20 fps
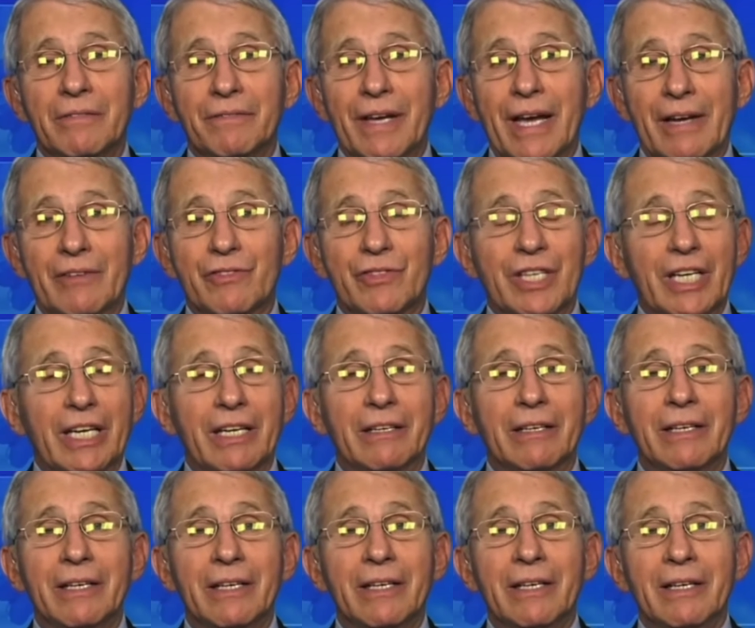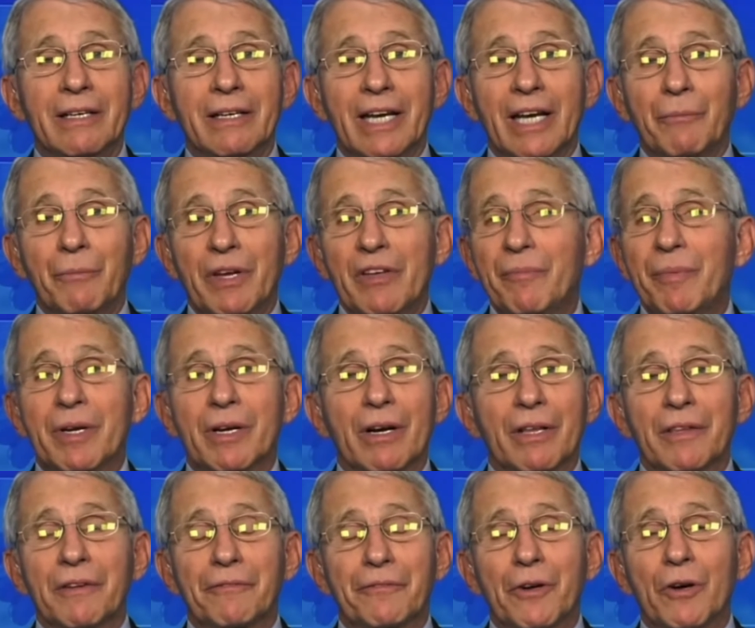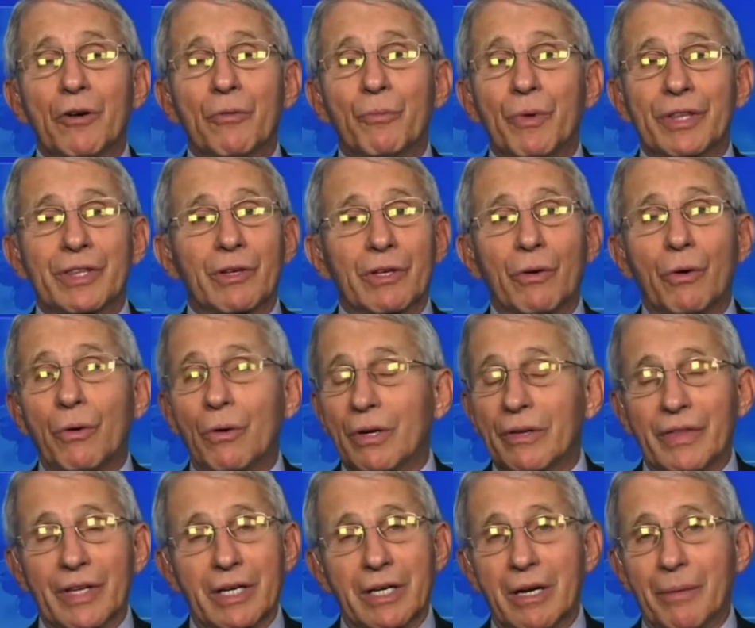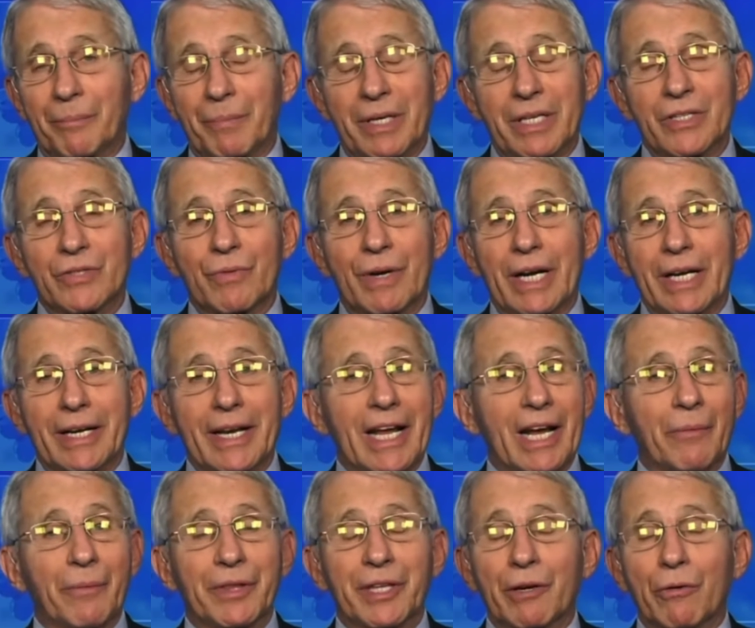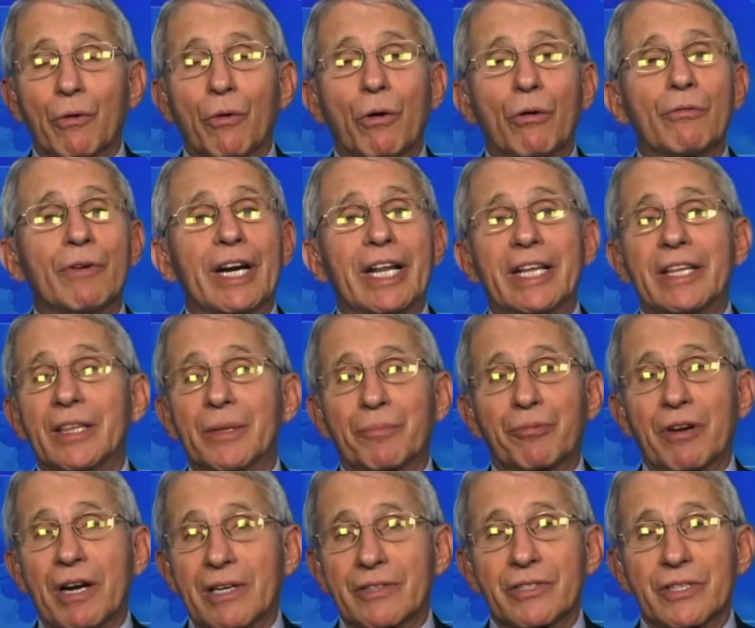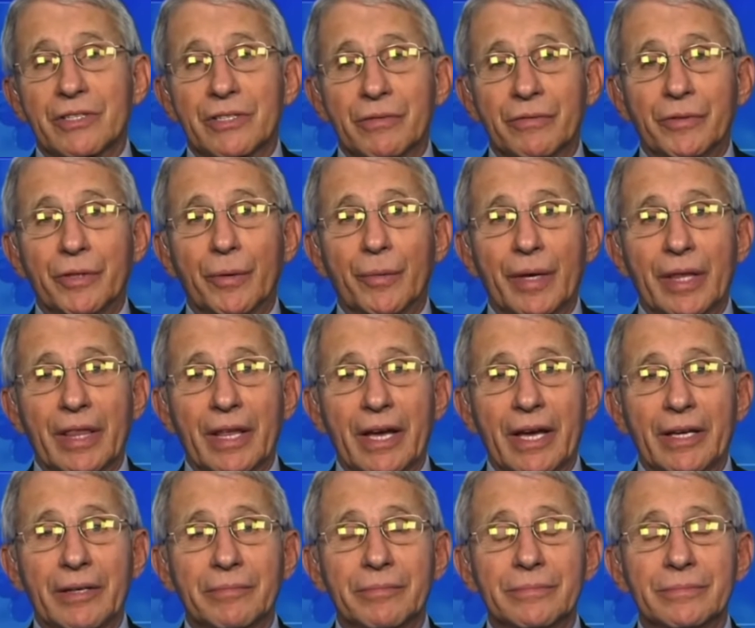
vaccine. And we've been on the phone with all of the companies right now, and they're already in the process of doing that.